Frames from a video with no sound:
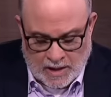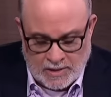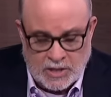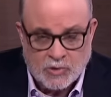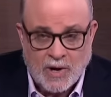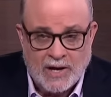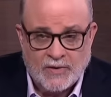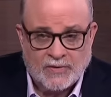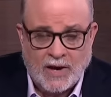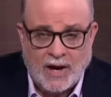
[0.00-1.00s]
and they try and
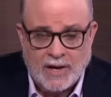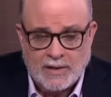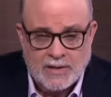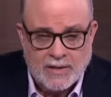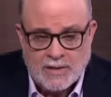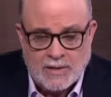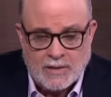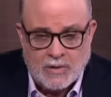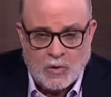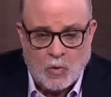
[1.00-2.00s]
decide
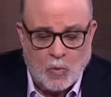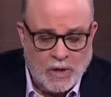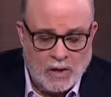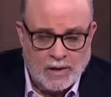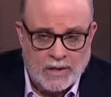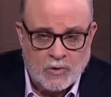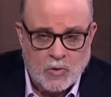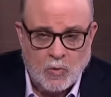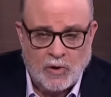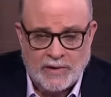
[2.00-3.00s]
who will and
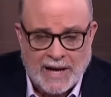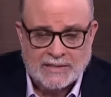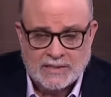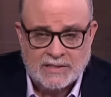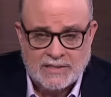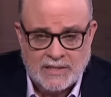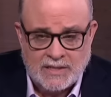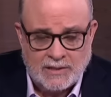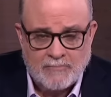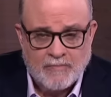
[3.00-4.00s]
who will not
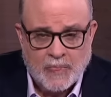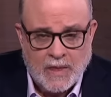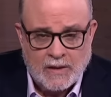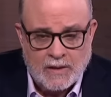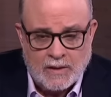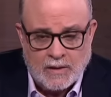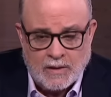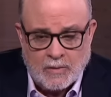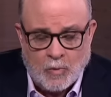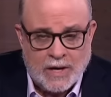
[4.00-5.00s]
succeed,
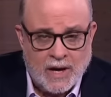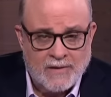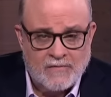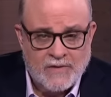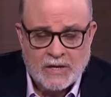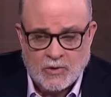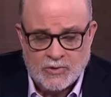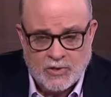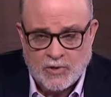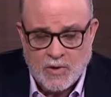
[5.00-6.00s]
what kind of
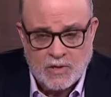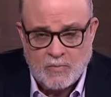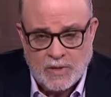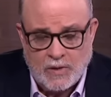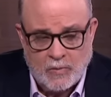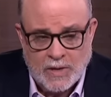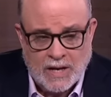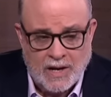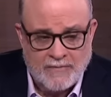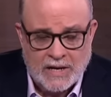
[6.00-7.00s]
vehicles you're going to build, what
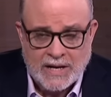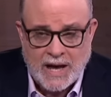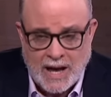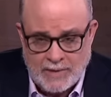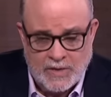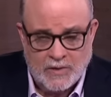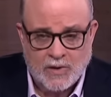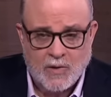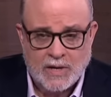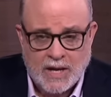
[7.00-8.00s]
kind of an economy you're
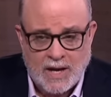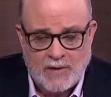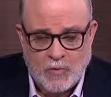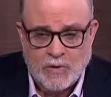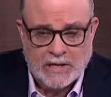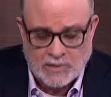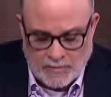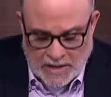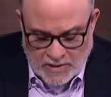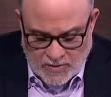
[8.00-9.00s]
going to have, who gets
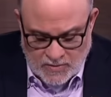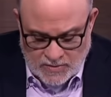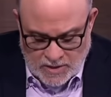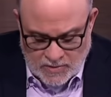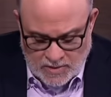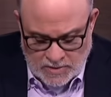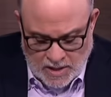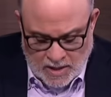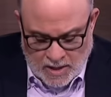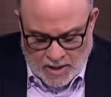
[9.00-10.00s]
to make the decisions.
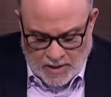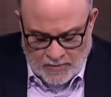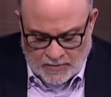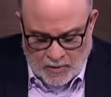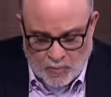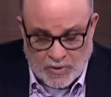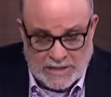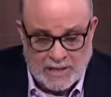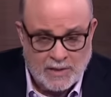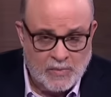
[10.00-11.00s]
And so
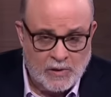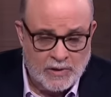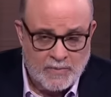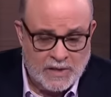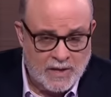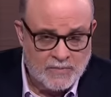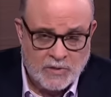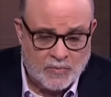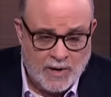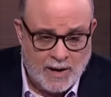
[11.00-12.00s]
predictability
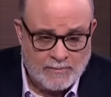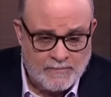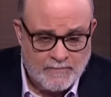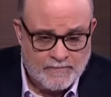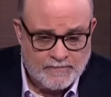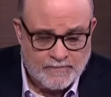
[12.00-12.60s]
becomes a problem.